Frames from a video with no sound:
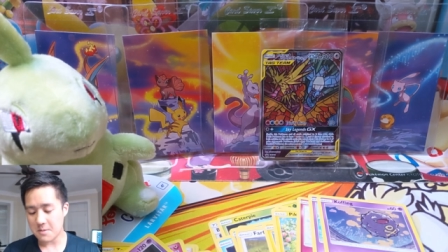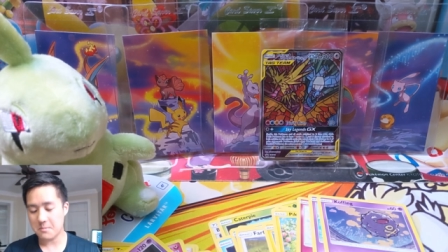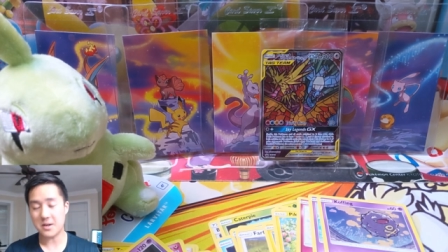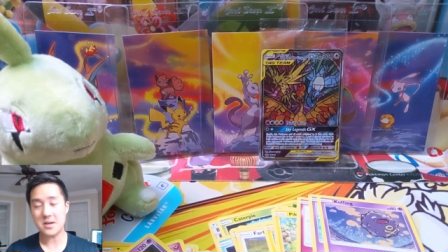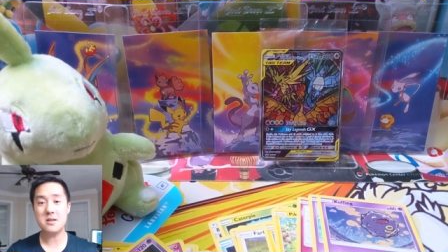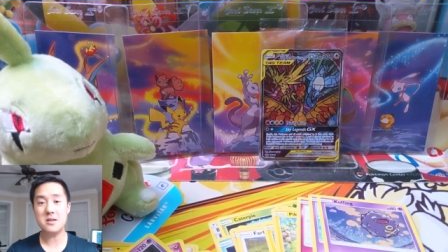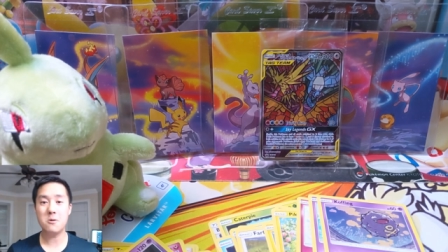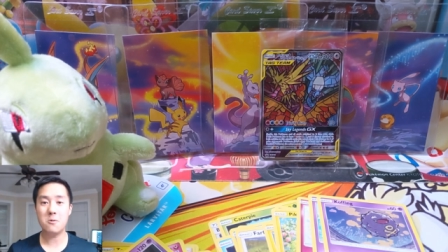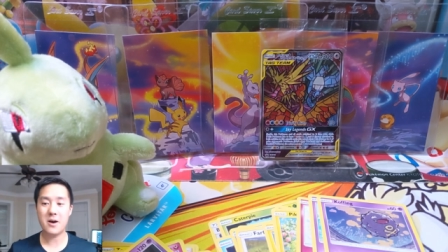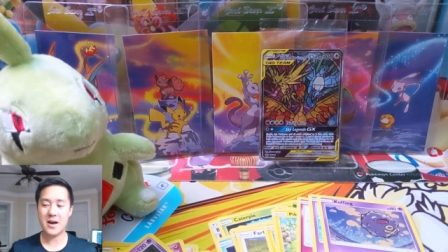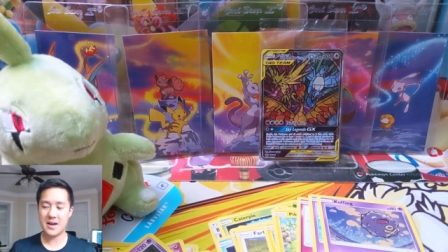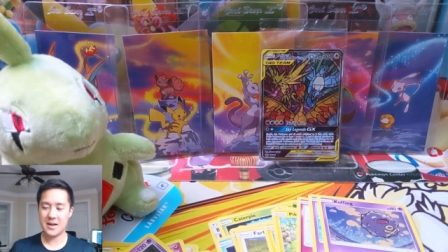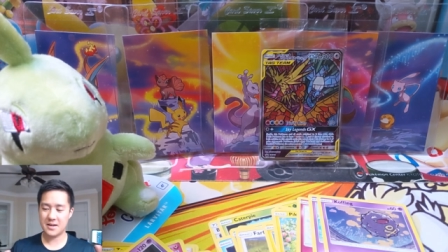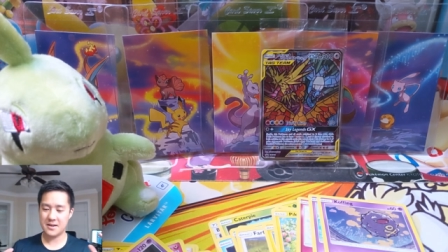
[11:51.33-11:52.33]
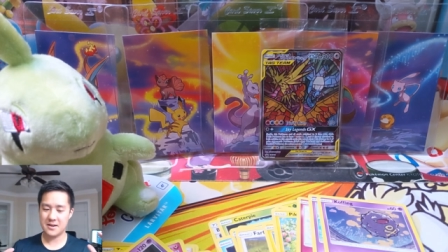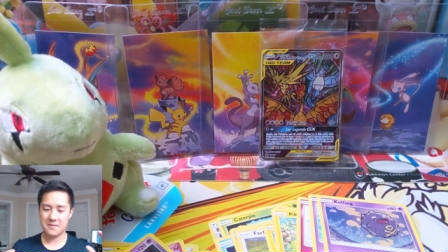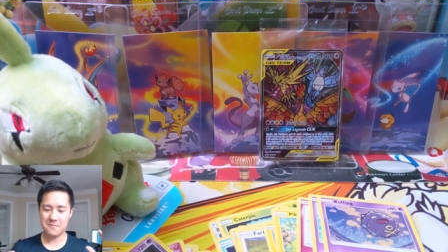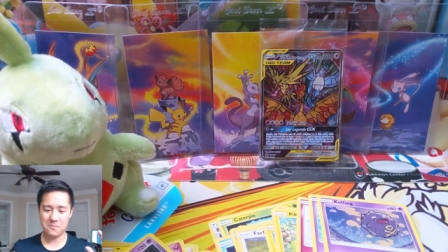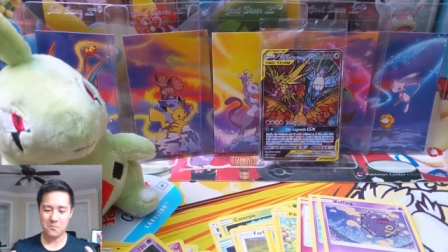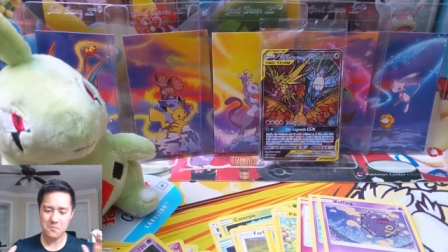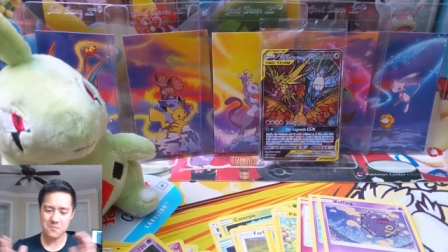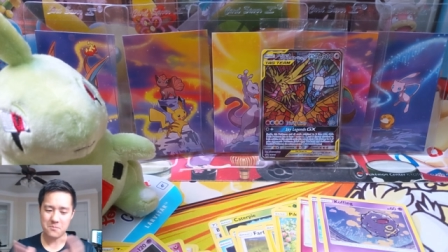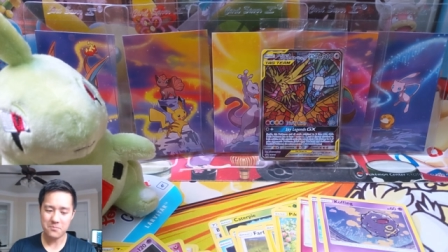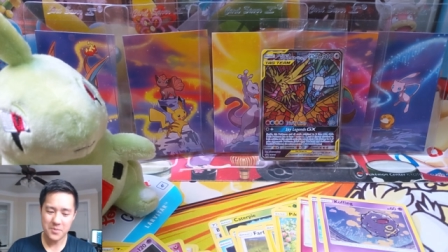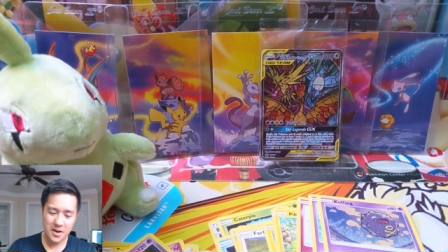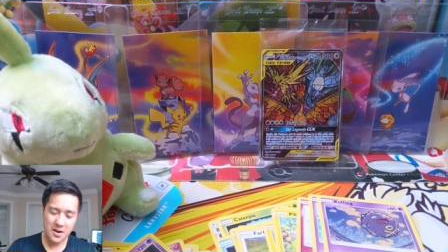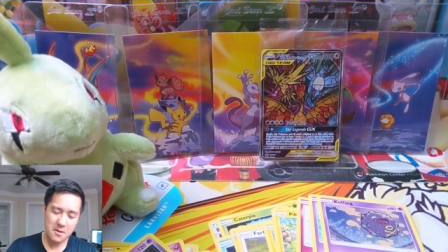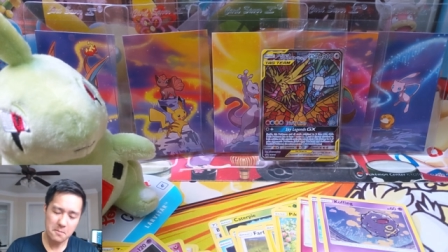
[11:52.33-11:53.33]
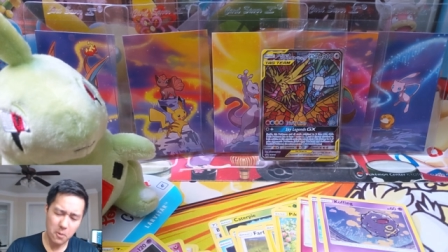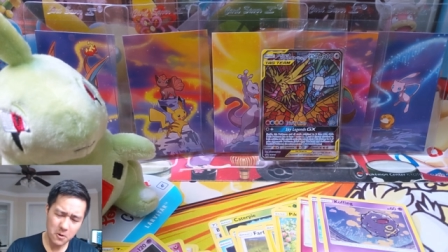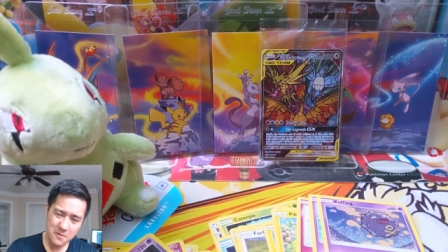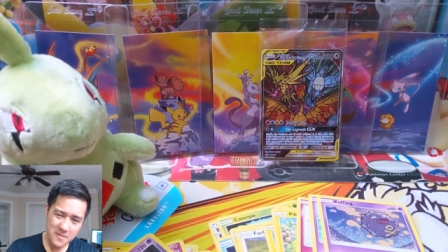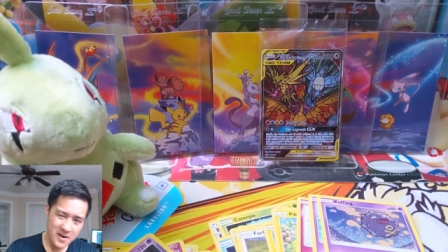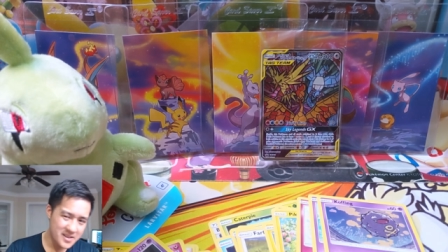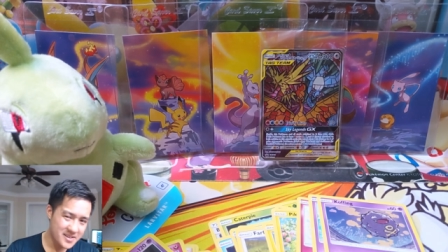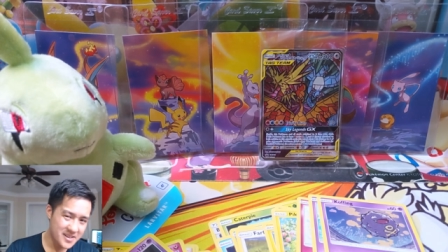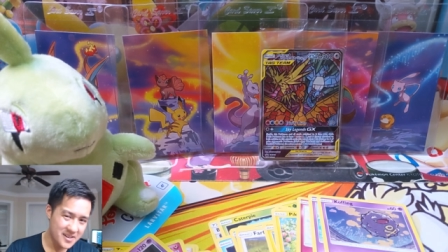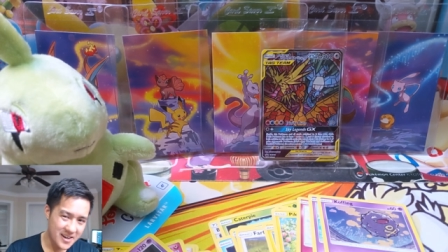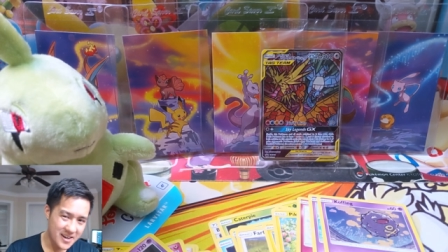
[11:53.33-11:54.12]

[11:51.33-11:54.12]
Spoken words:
But either way, Pokemon Center,